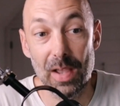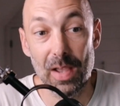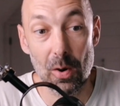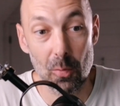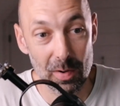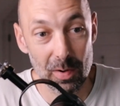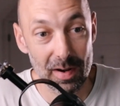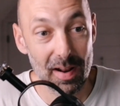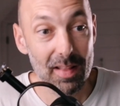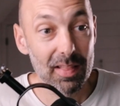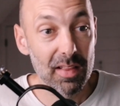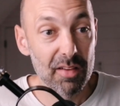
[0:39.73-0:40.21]
Now,
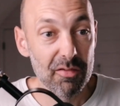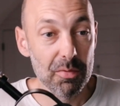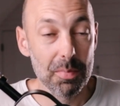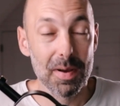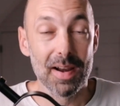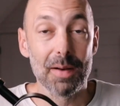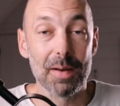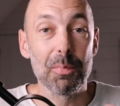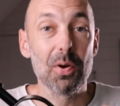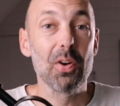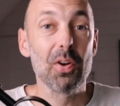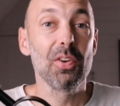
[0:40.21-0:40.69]
what I love
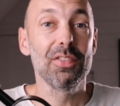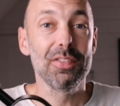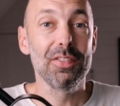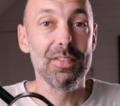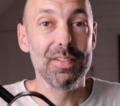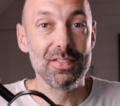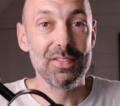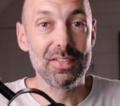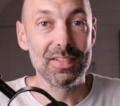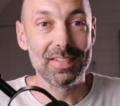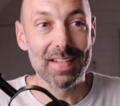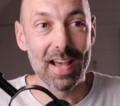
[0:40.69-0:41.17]
about it
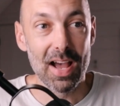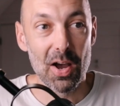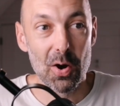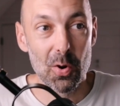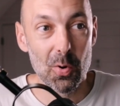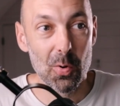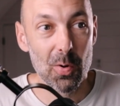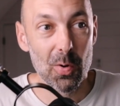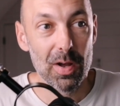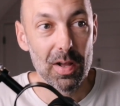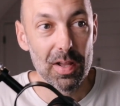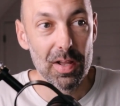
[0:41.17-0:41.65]
personally is just
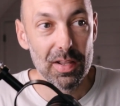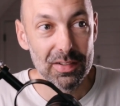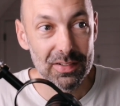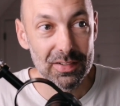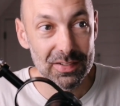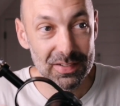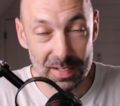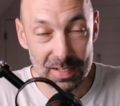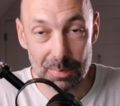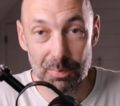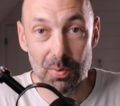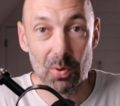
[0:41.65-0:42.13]
how
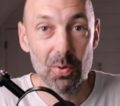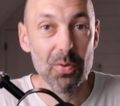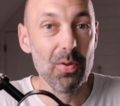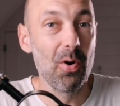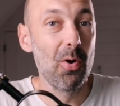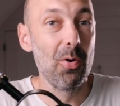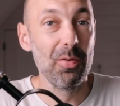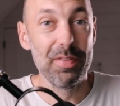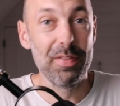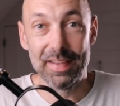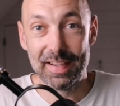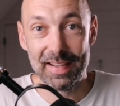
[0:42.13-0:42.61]
simple the
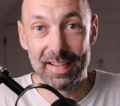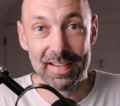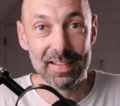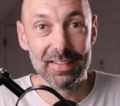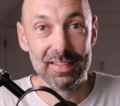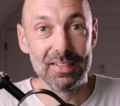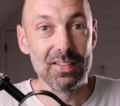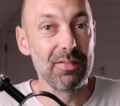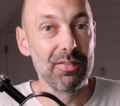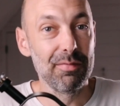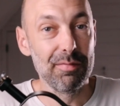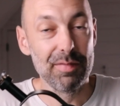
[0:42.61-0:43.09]
whole thing
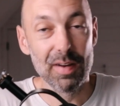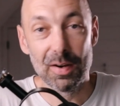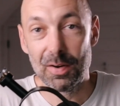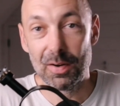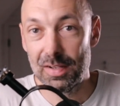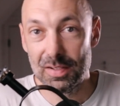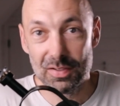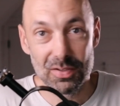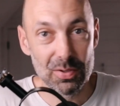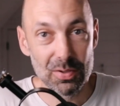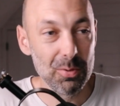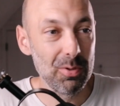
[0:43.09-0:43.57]
is. It's very
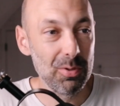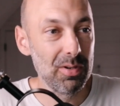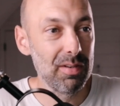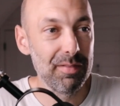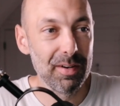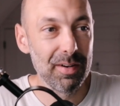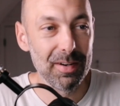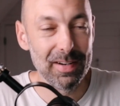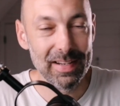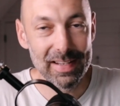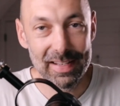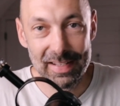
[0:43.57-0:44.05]
intuitive,
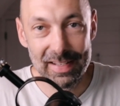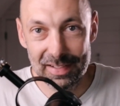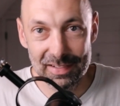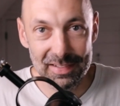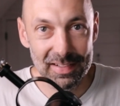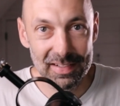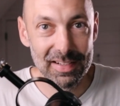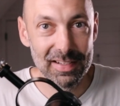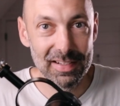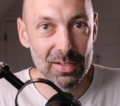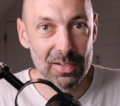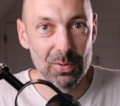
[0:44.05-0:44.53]
very
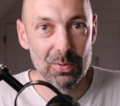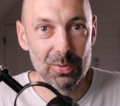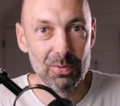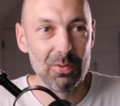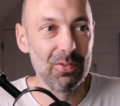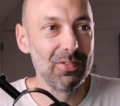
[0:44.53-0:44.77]
easy to use.